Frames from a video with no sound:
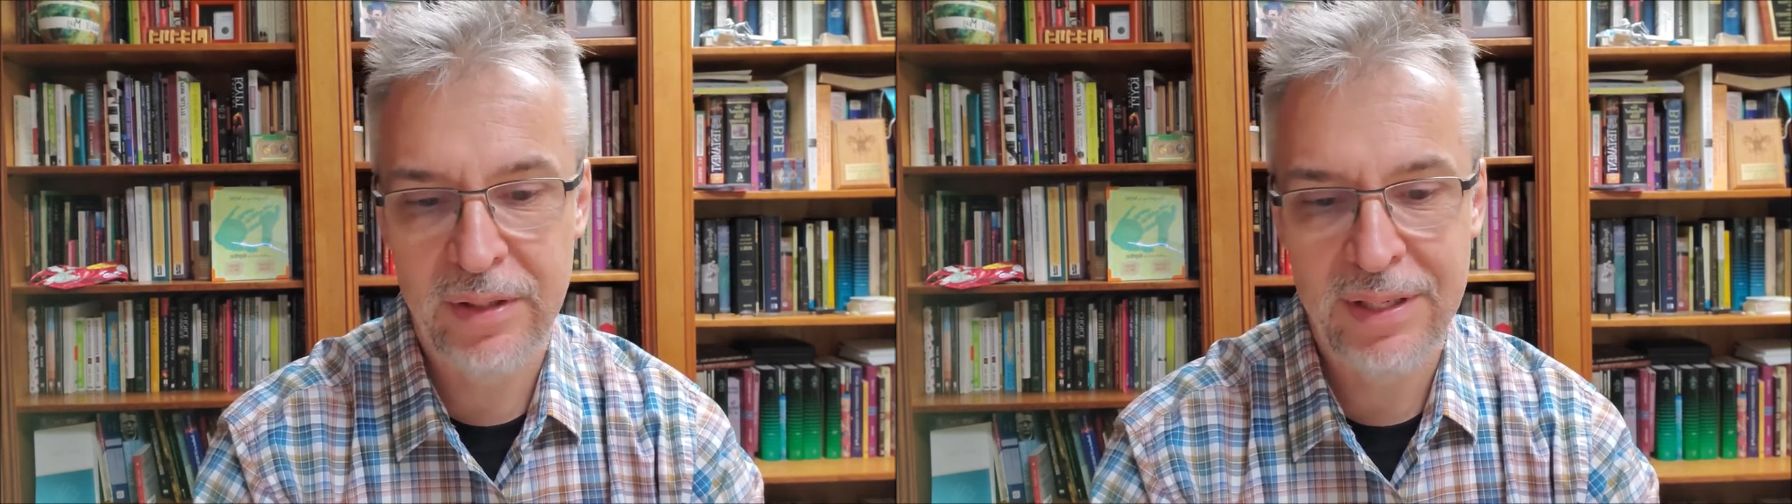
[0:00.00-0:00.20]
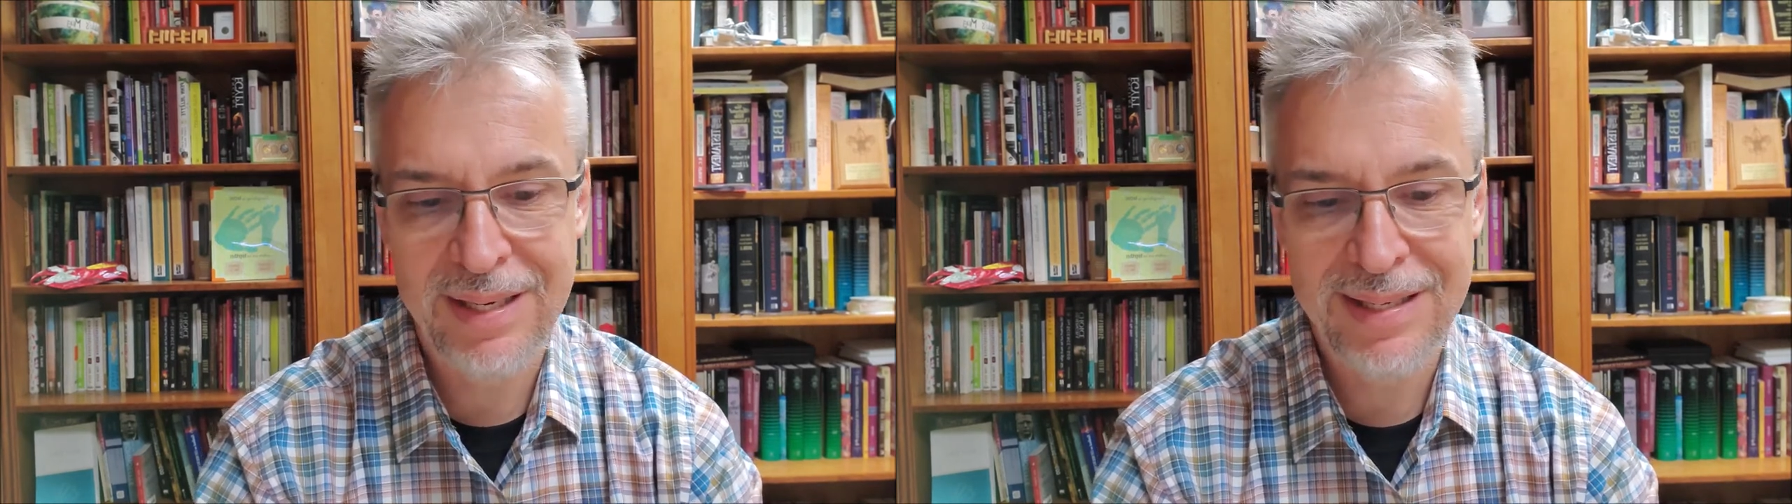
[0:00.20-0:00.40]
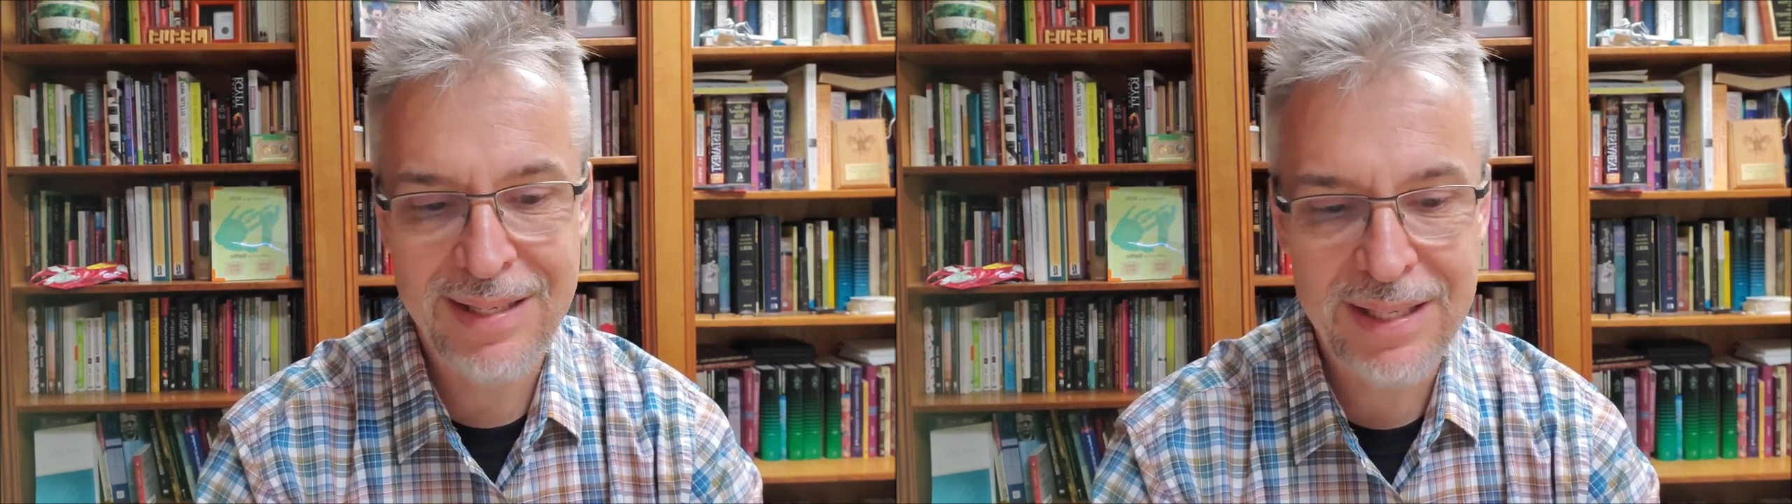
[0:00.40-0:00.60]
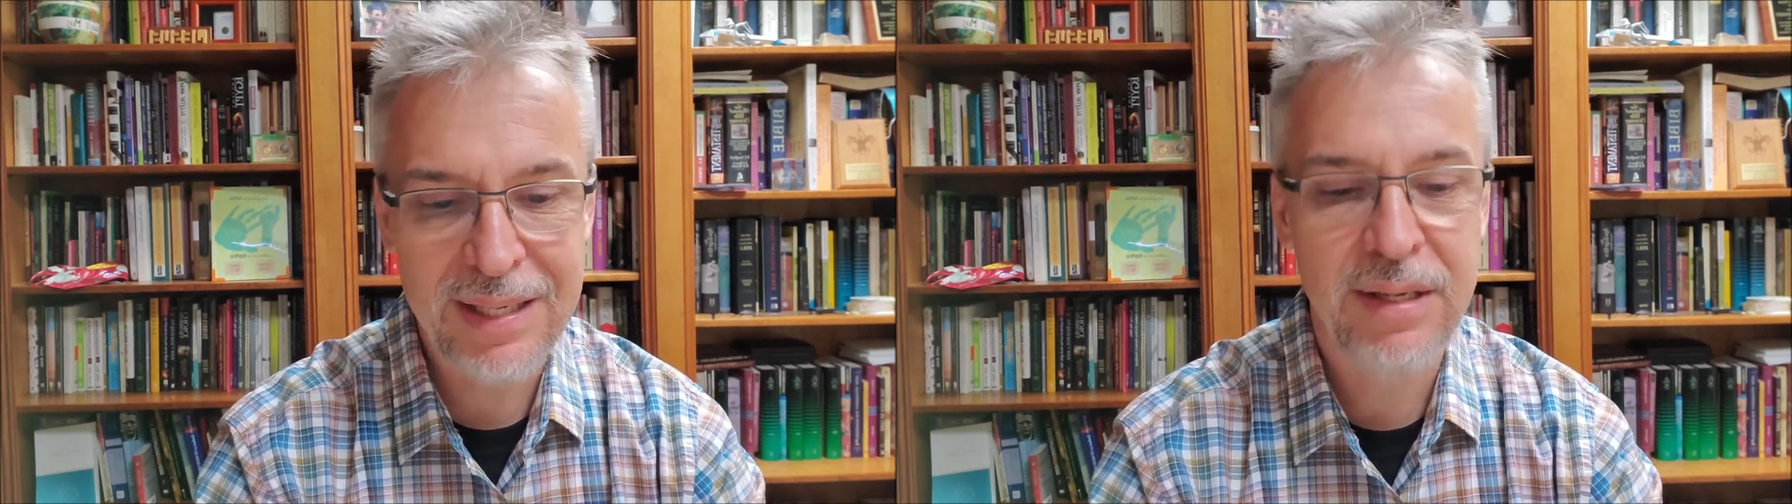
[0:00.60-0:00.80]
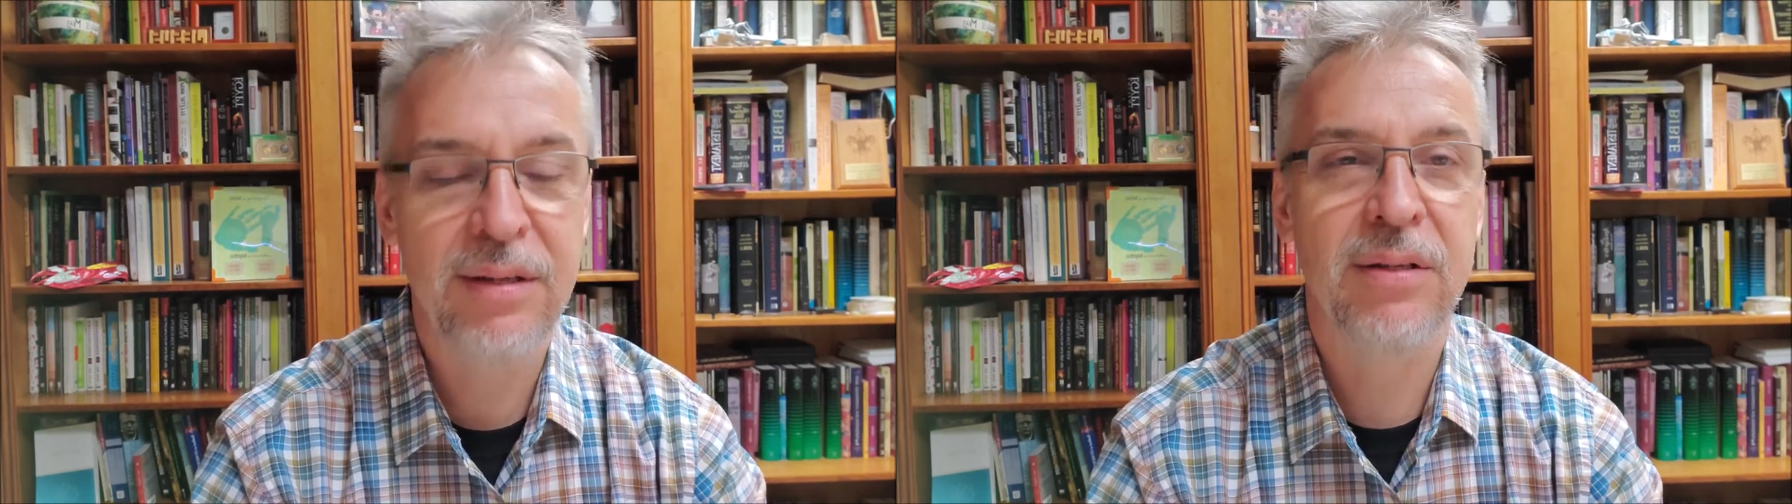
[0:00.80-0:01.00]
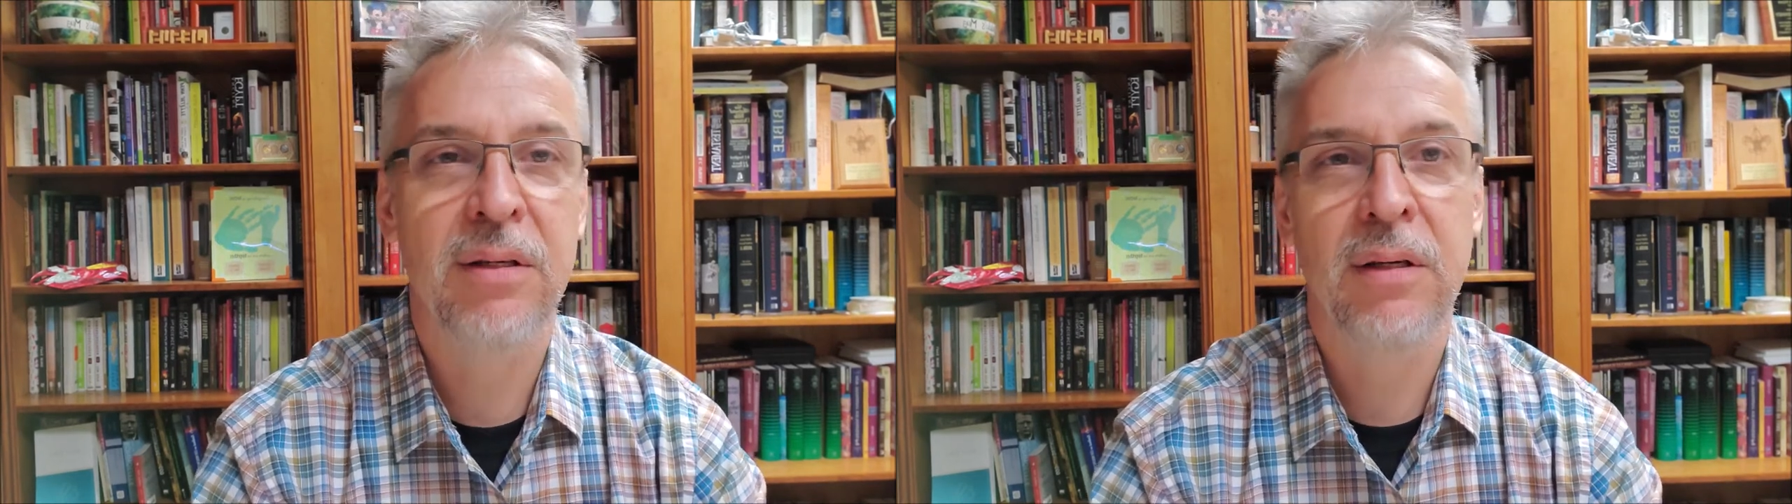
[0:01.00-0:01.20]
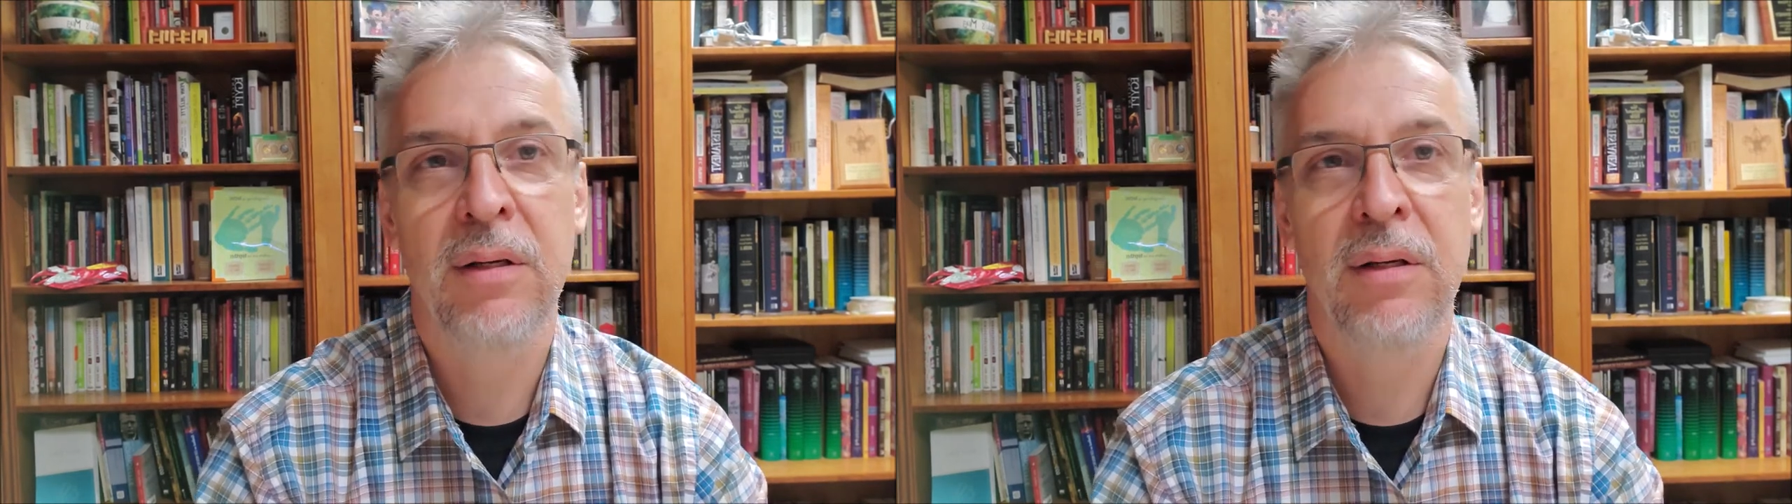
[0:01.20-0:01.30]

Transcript: He sees